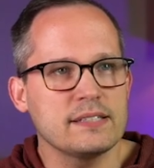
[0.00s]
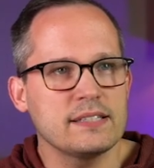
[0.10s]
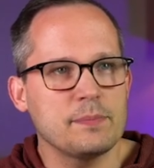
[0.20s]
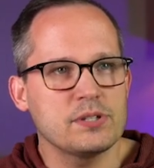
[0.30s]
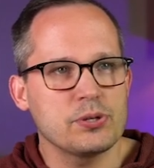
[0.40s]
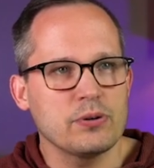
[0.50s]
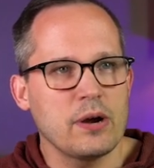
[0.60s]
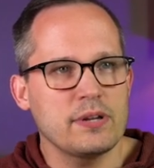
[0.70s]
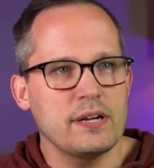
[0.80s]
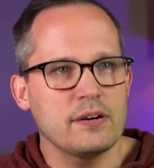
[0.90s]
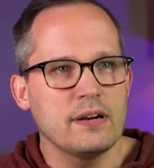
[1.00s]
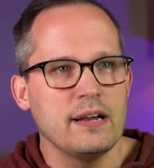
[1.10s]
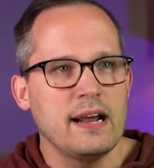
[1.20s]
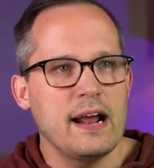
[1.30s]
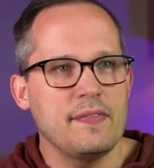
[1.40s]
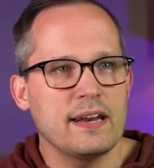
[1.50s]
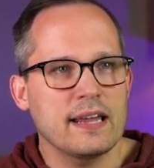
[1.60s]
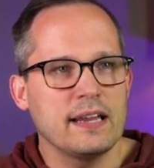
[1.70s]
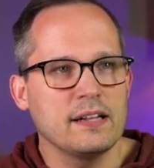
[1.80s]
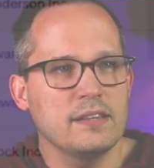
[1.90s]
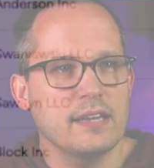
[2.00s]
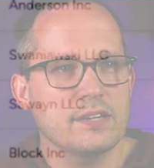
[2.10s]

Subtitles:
steps throughout here, and then I can click